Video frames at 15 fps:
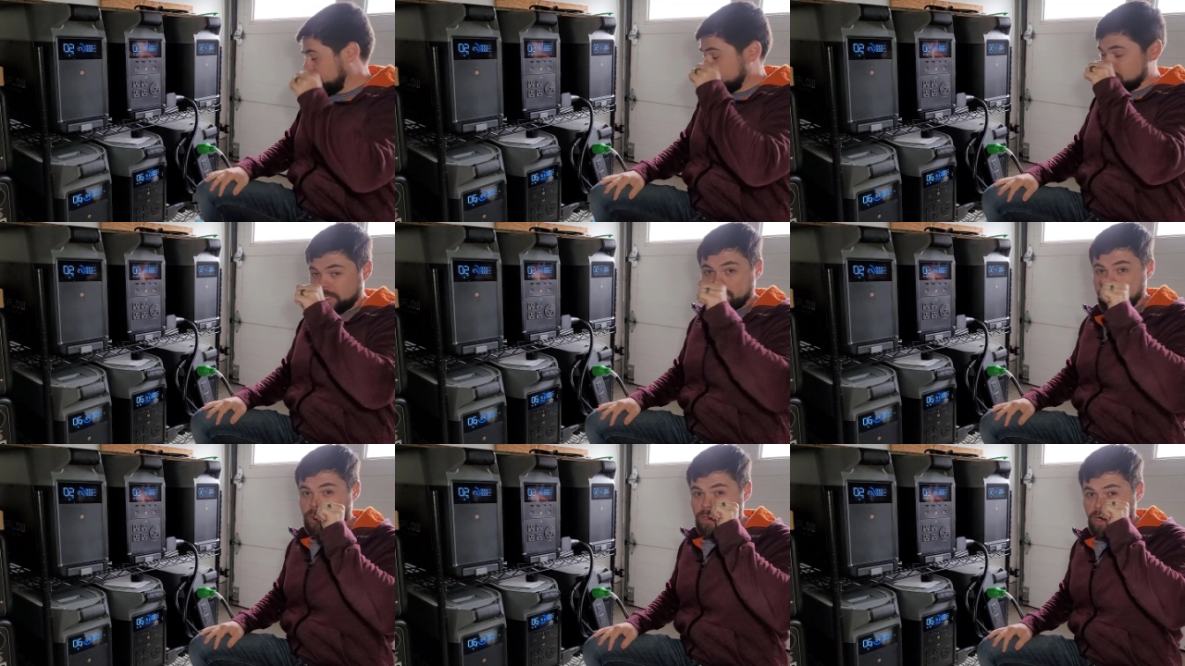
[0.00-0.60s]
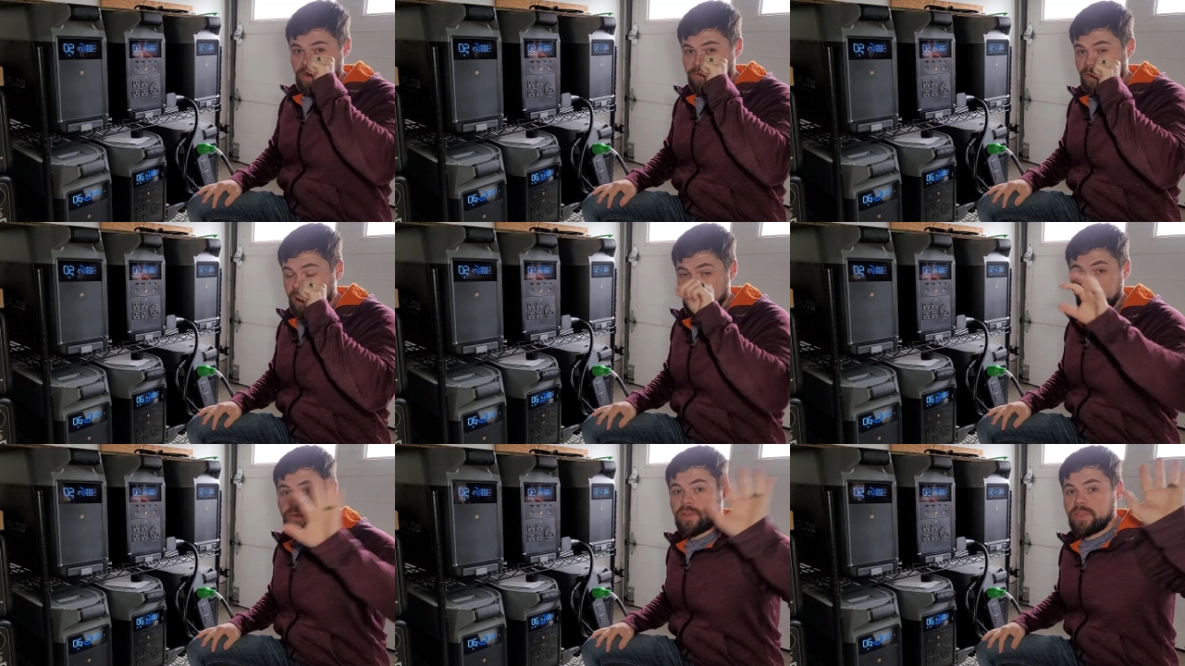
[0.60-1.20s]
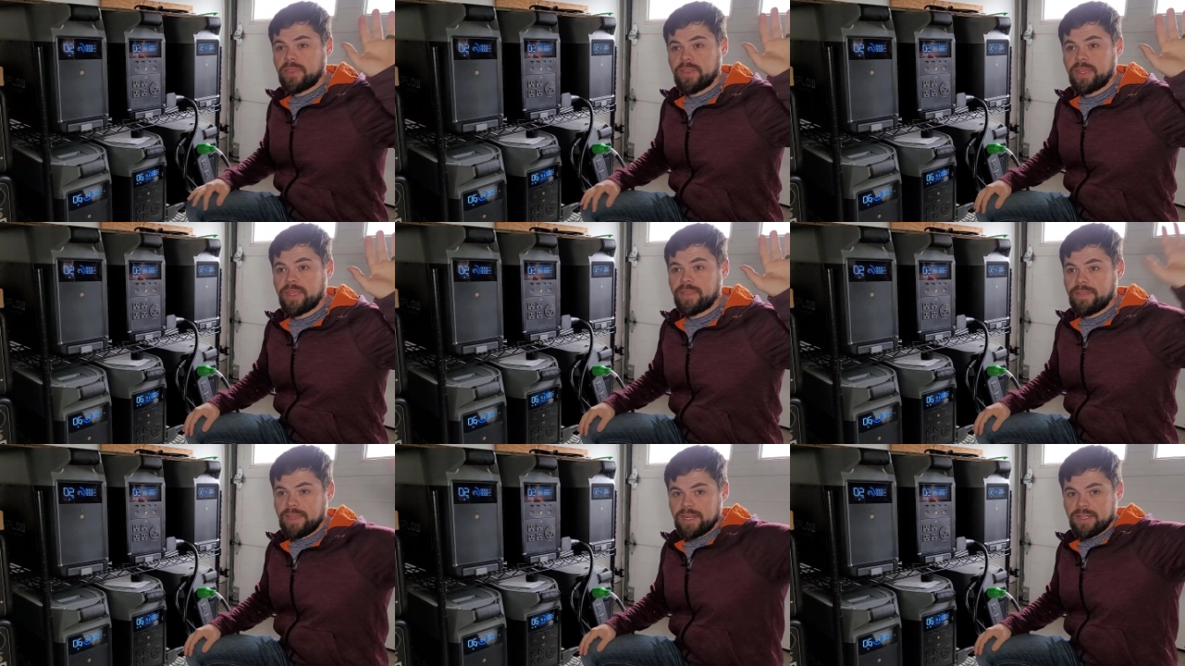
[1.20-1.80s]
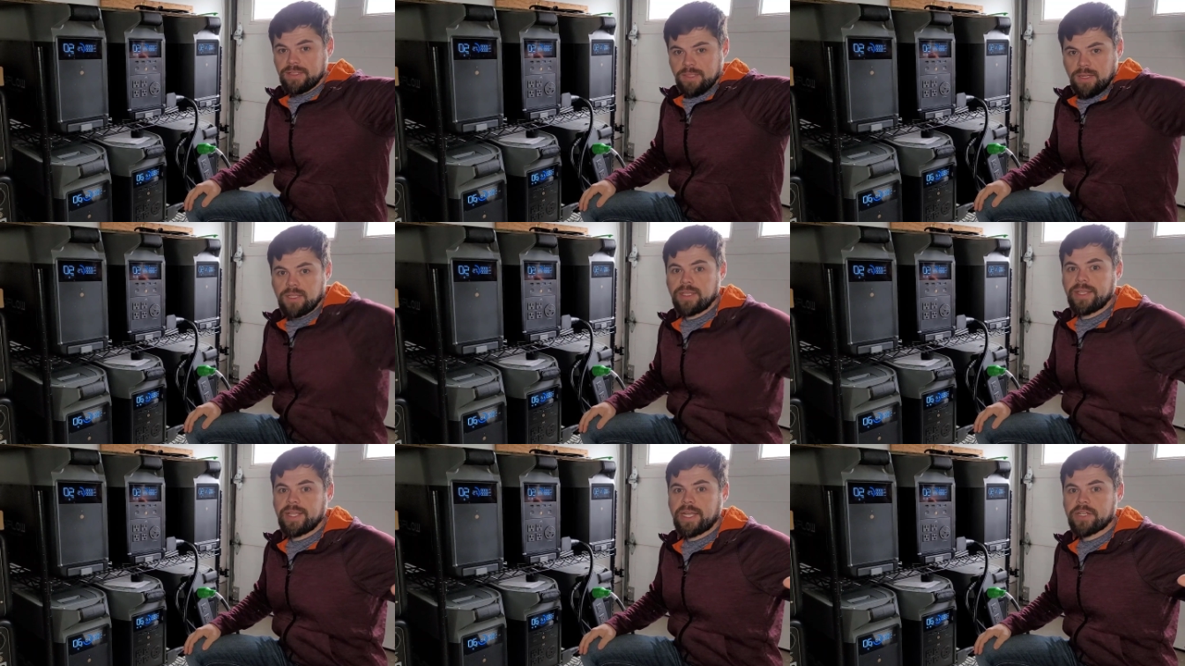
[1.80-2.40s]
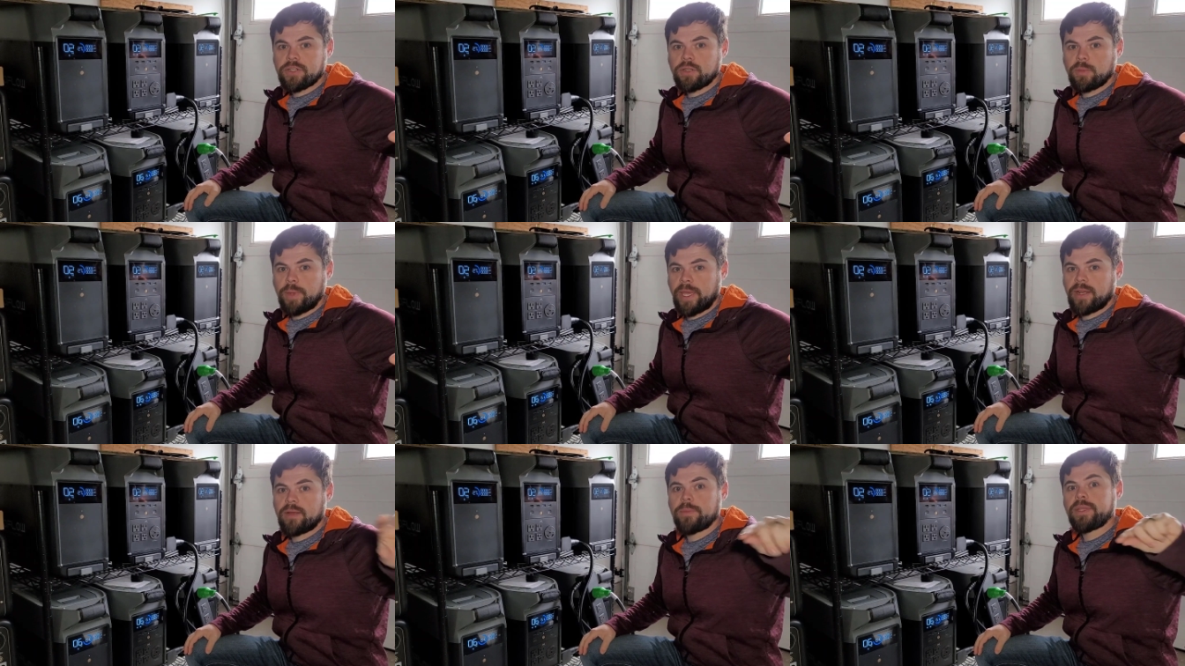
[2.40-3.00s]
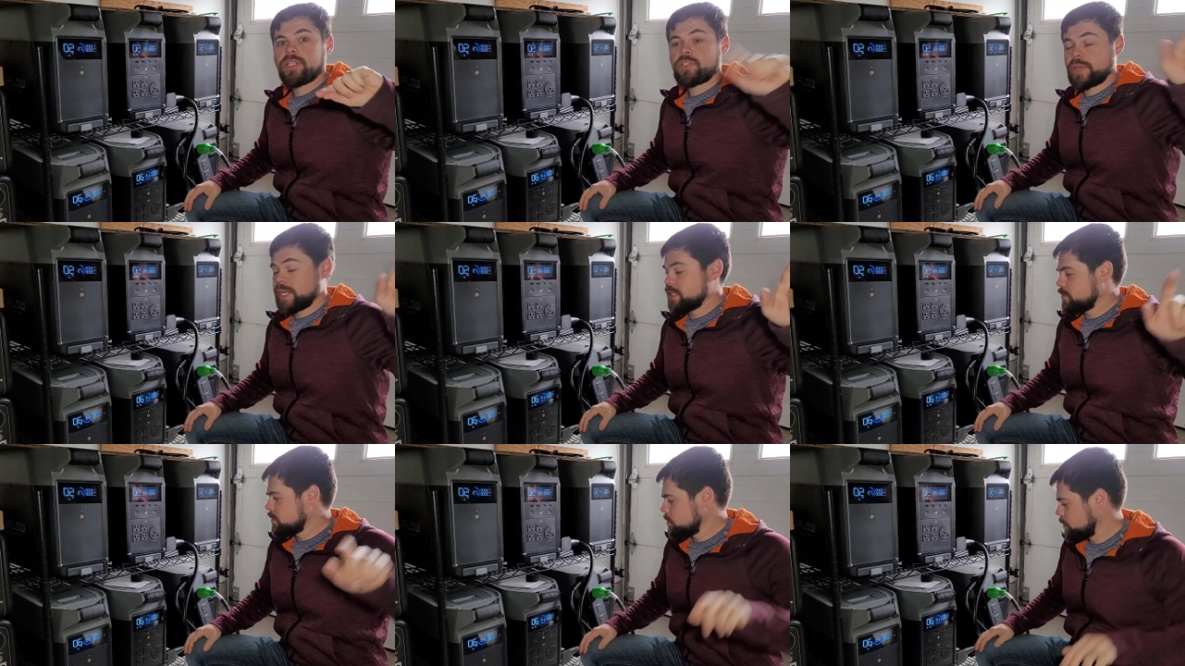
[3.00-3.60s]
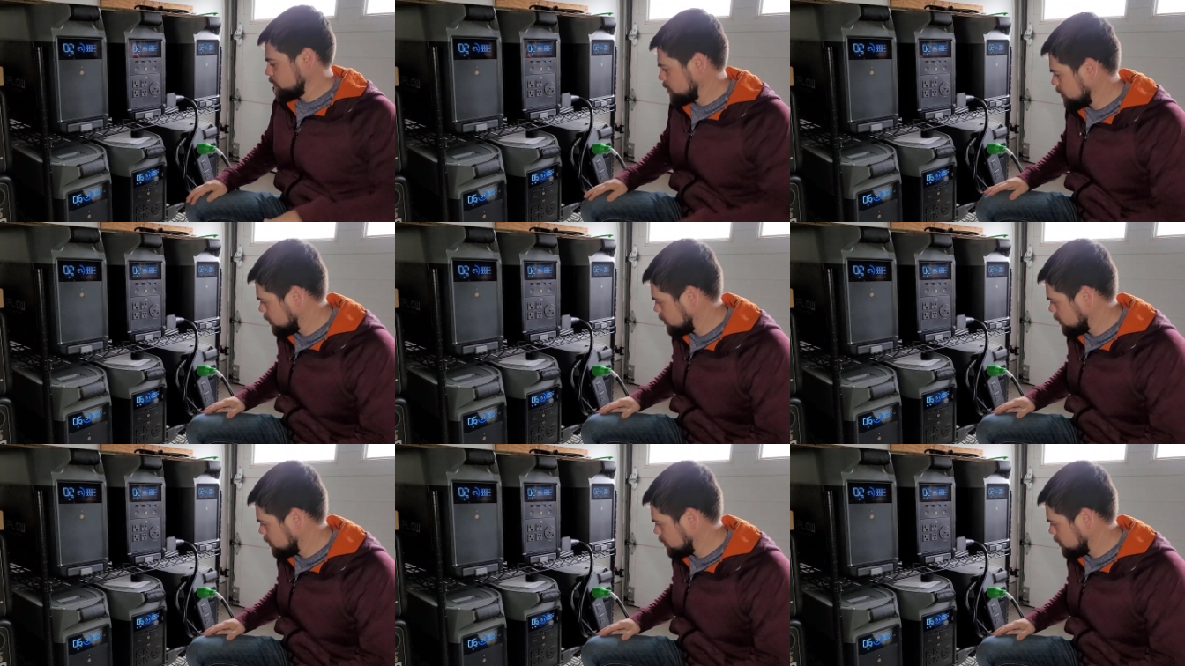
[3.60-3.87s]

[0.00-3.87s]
Okay, so I've turned off everything that is on the electrical panel, but the transfer switch